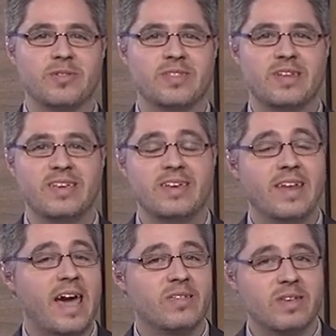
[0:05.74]
city,
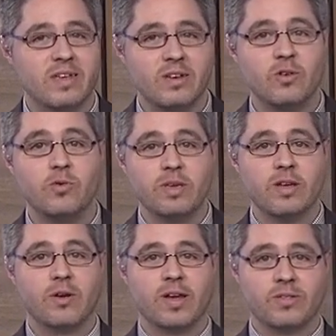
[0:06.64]
and as a new
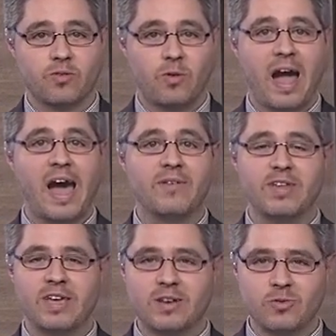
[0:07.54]
year has
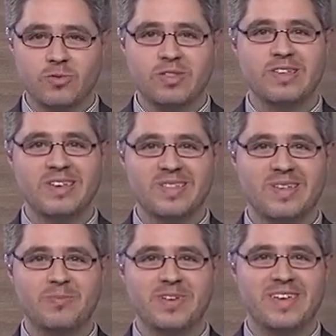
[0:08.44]
arrived, a new
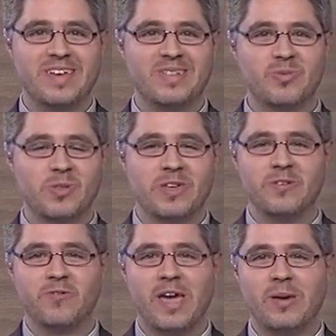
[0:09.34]
season begins
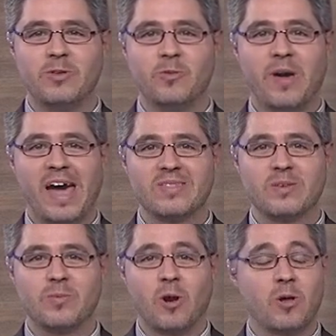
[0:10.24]
within FAMU
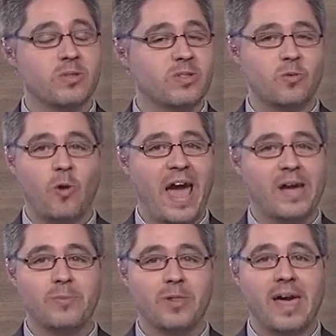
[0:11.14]
basketball.
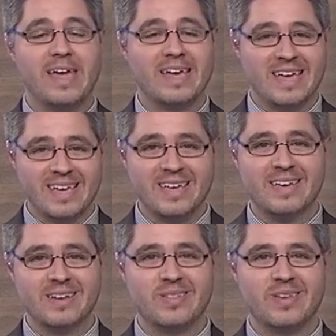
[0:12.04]
SWAC play
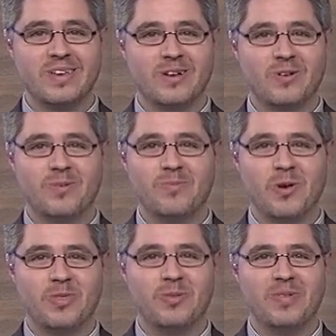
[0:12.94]
it is here, and
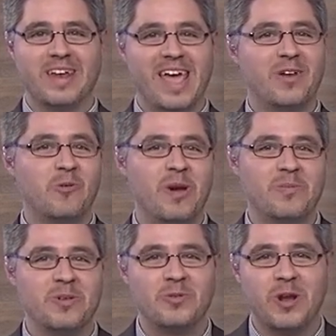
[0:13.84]
both the men and
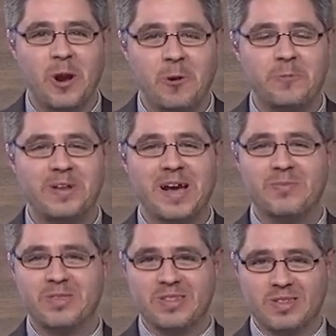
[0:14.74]
women would open
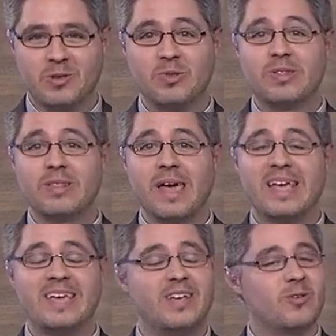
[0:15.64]
up this new
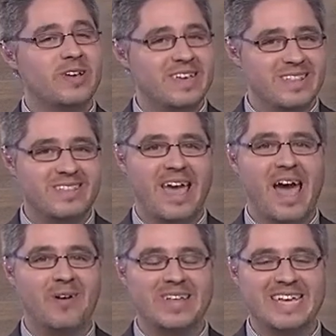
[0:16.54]
slate here in
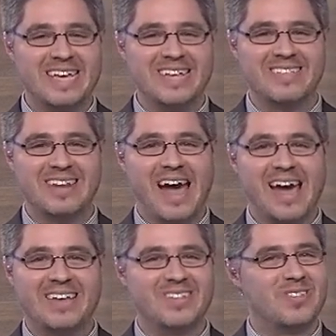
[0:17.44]
town
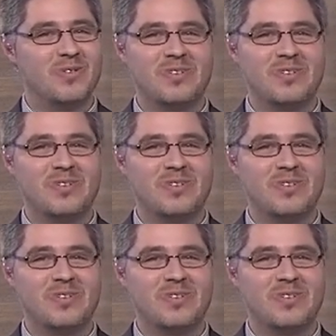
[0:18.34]
tonight. So